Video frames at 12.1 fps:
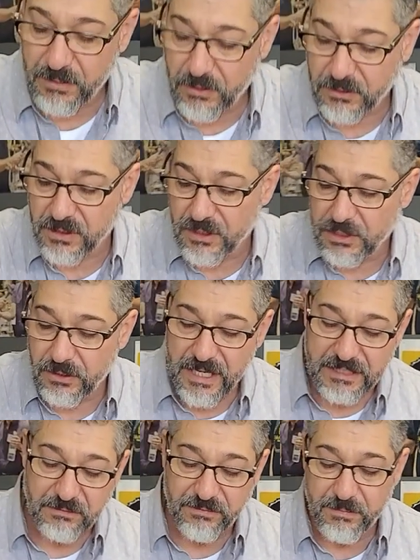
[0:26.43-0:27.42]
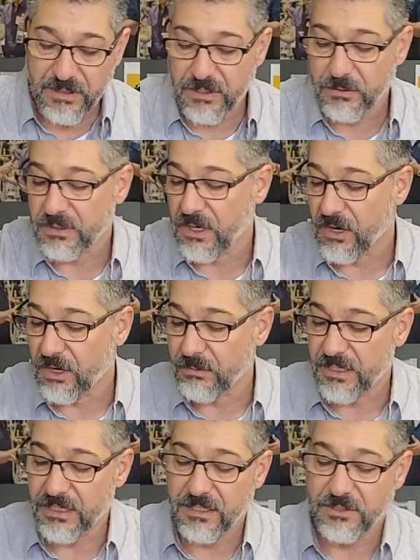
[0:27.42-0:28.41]
bowls. You guys are familiar with the
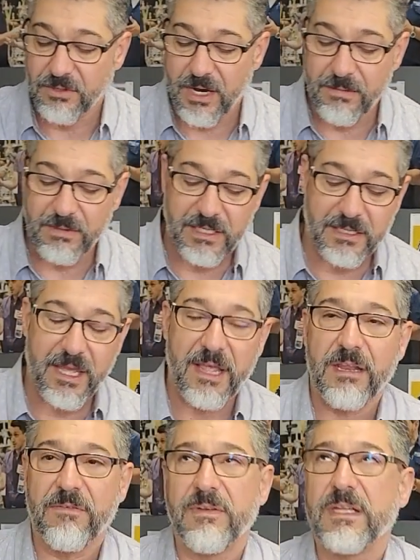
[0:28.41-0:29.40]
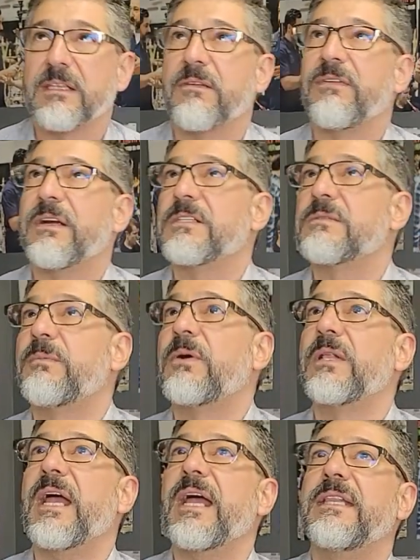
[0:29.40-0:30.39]
Harmony, the TriMini, the eighty feet, the Ferris
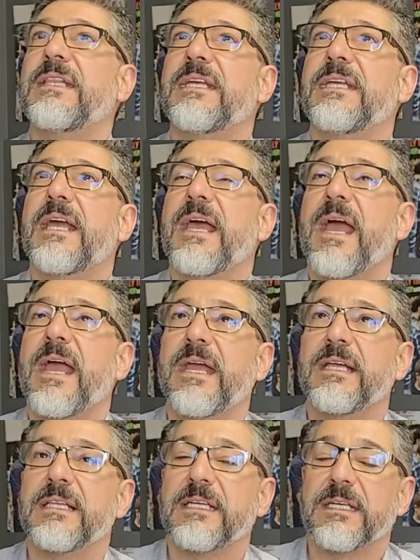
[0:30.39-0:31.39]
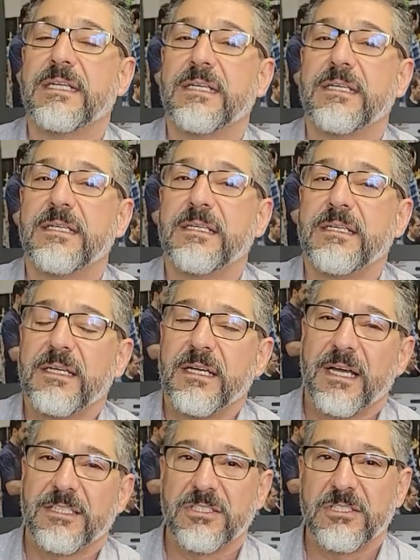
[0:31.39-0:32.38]
Bowl, and the Alien.
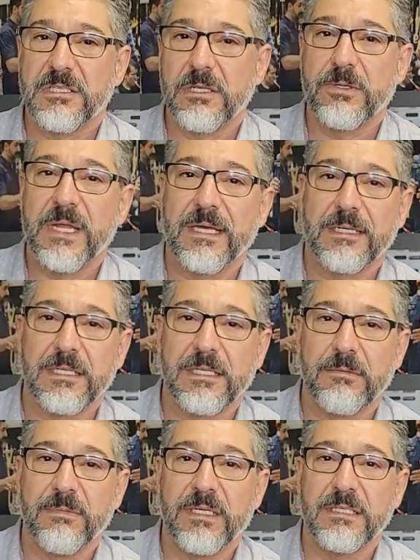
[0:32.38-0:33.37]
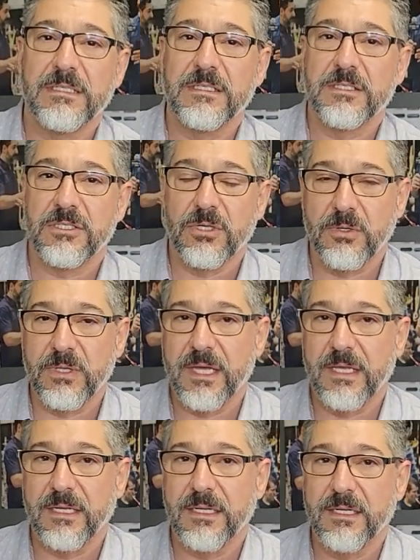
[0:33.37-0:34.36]
I should slow down a little bit so
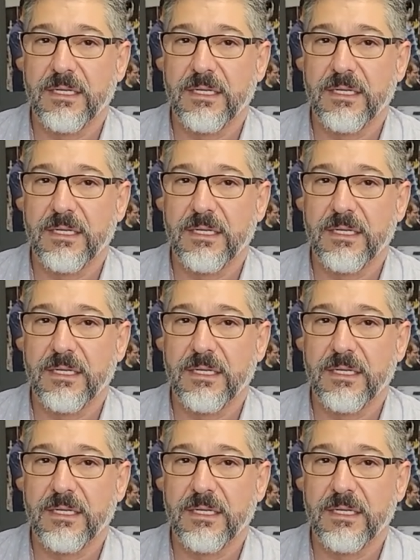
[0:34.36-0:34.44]
that